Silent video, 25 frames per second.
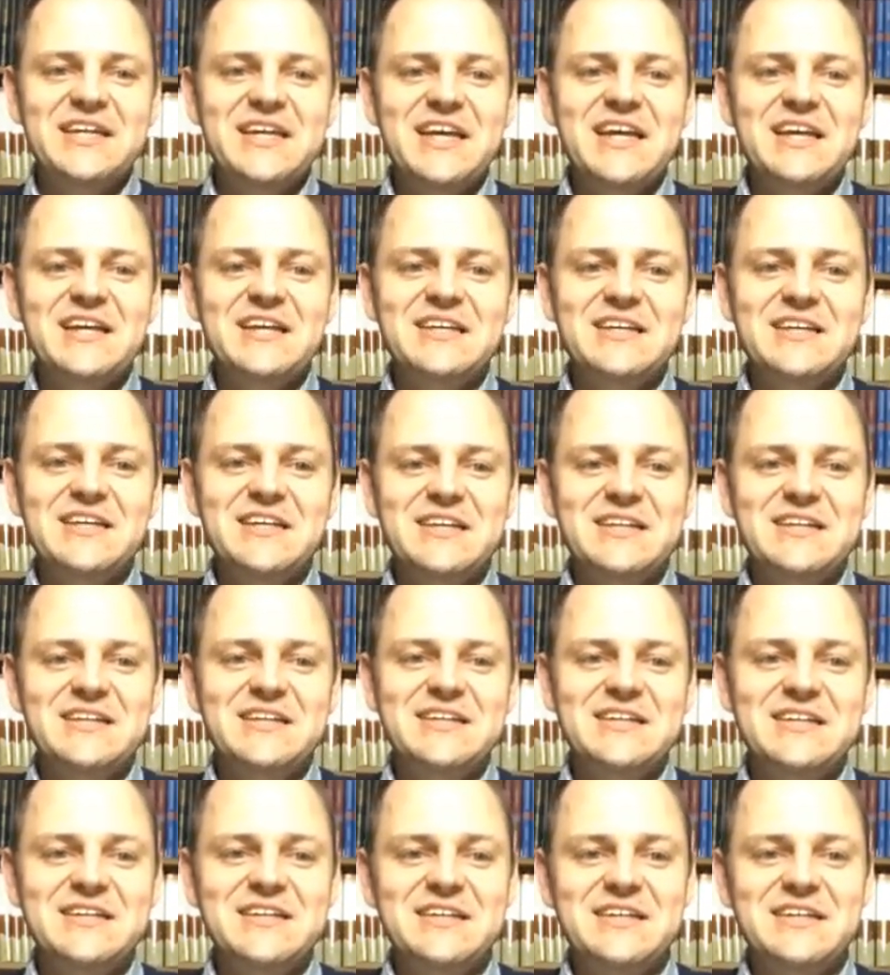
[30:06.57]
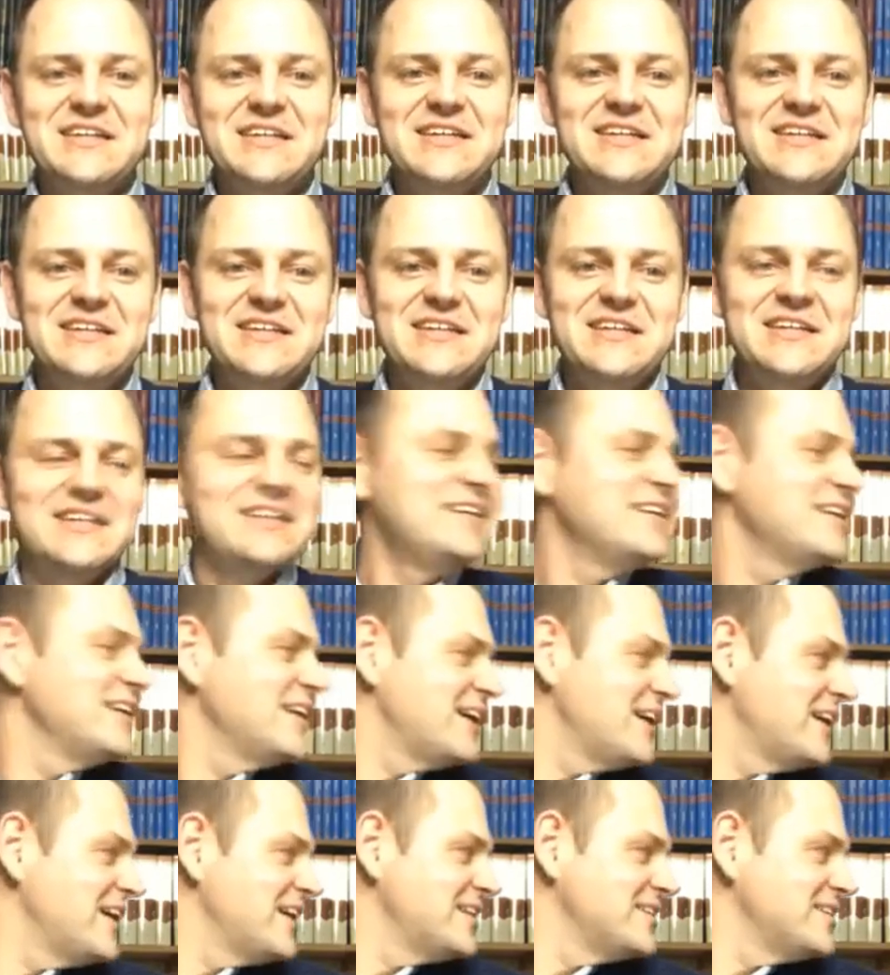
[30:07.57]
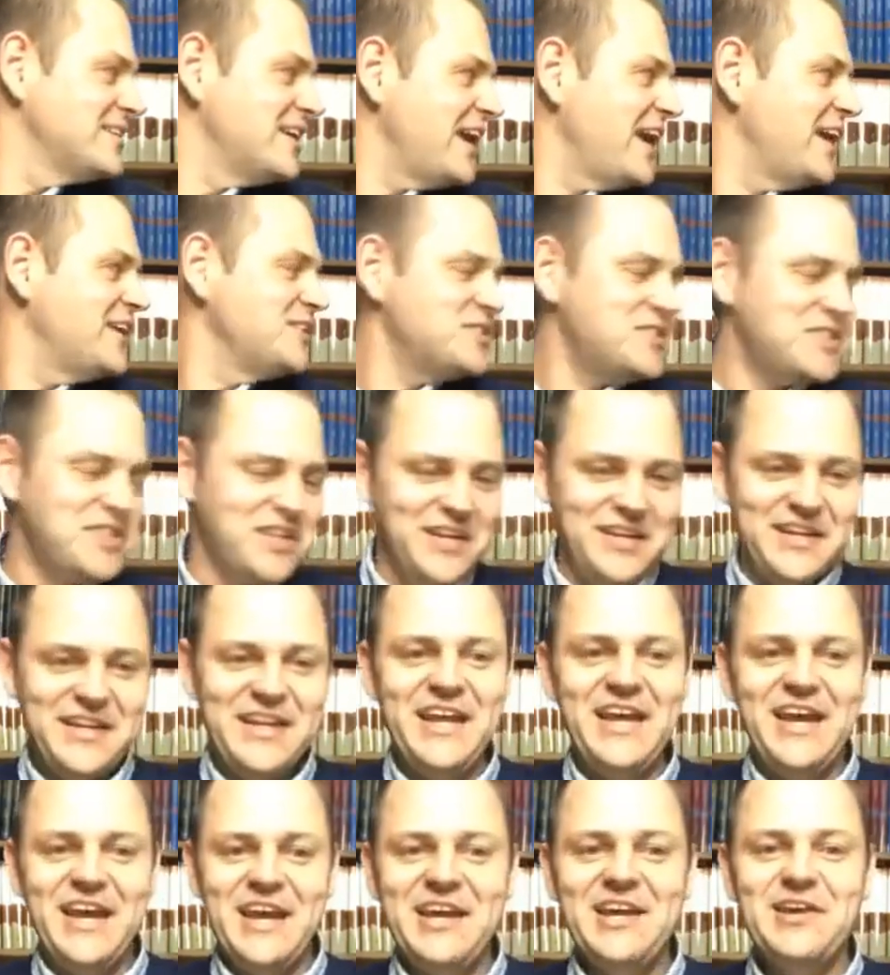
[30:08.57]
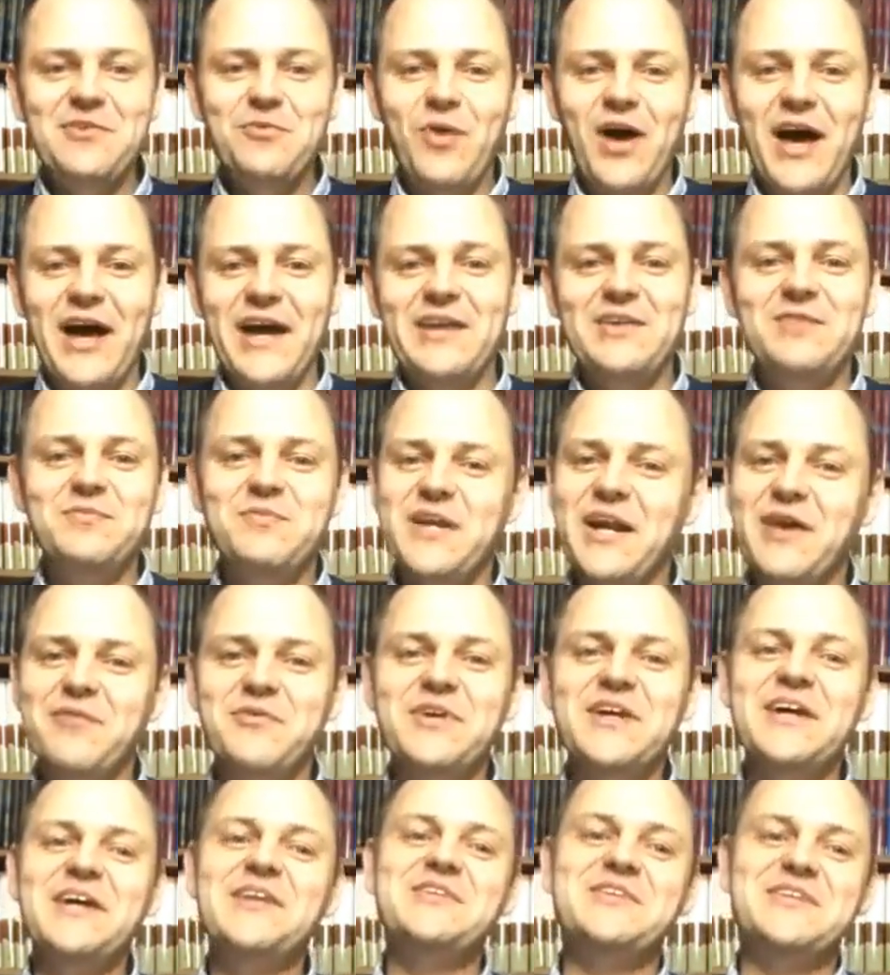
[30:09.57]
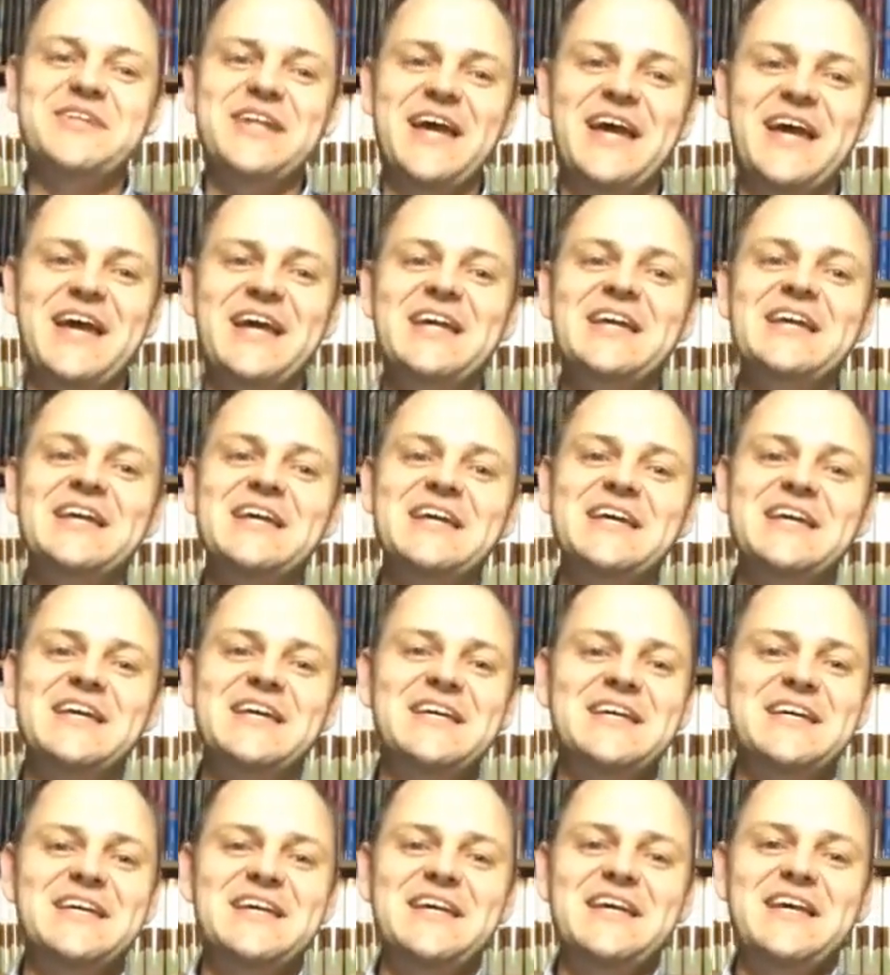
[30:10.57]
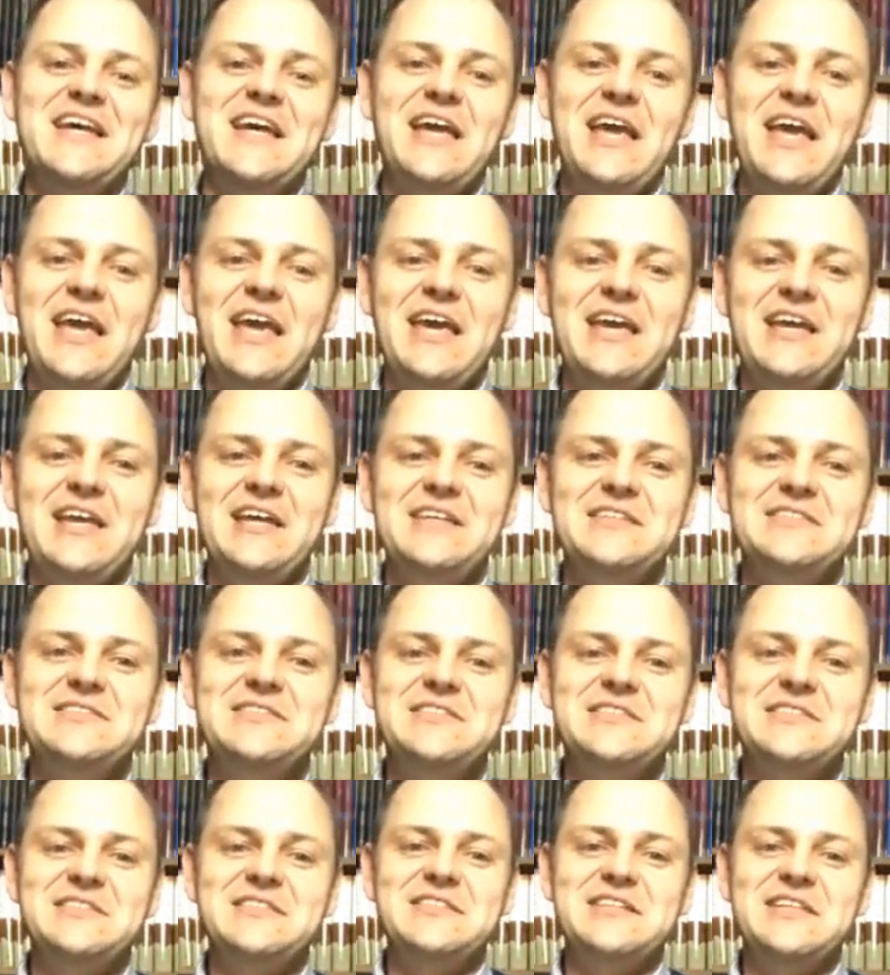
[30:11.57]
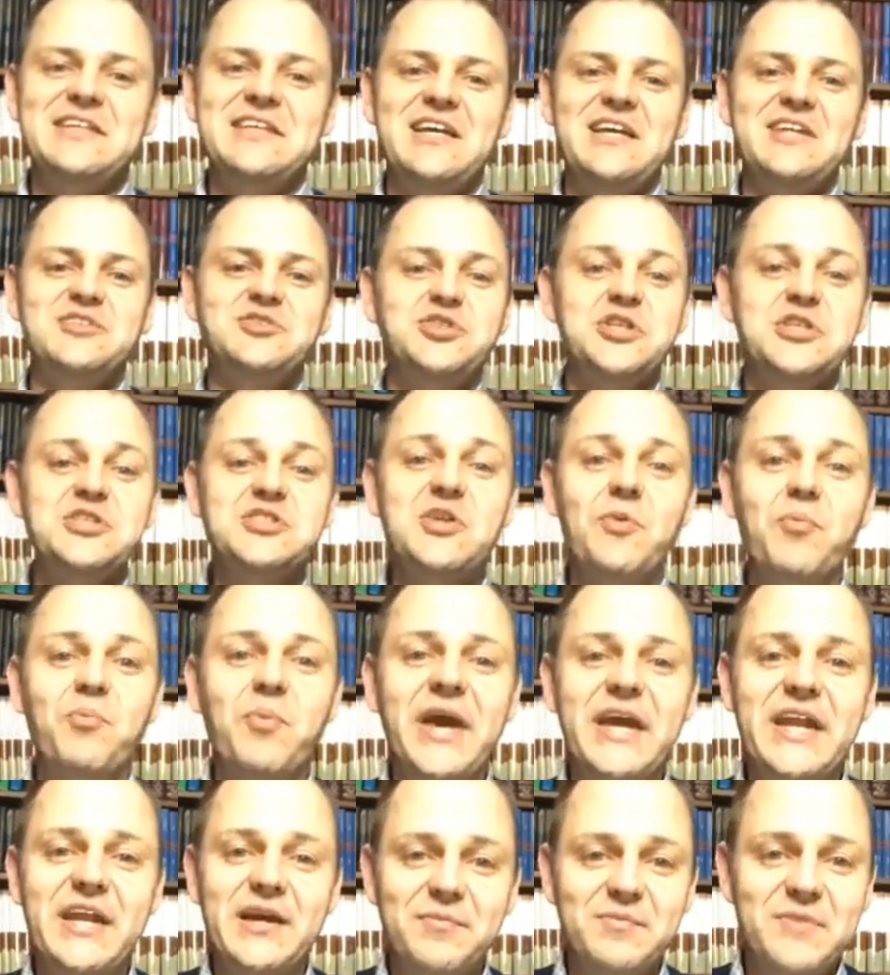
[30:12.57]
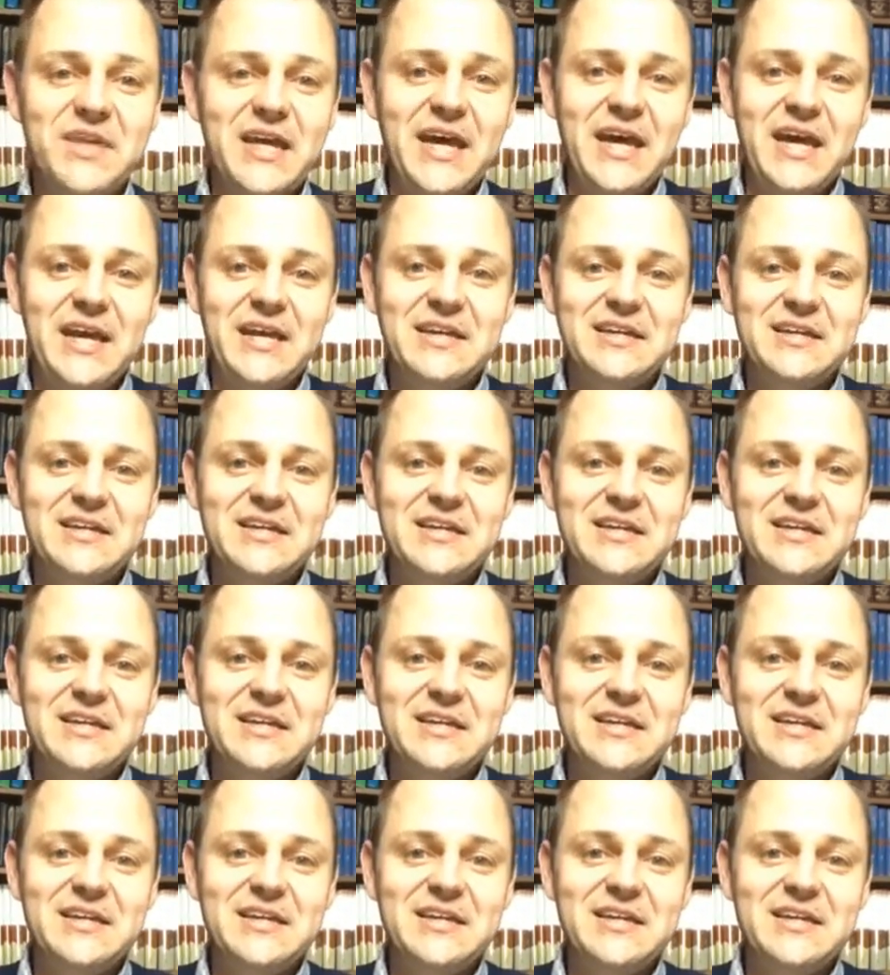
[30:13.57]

Except for Wednesday and, and Sunday. Sunday. right. But every other day is it's just a made up day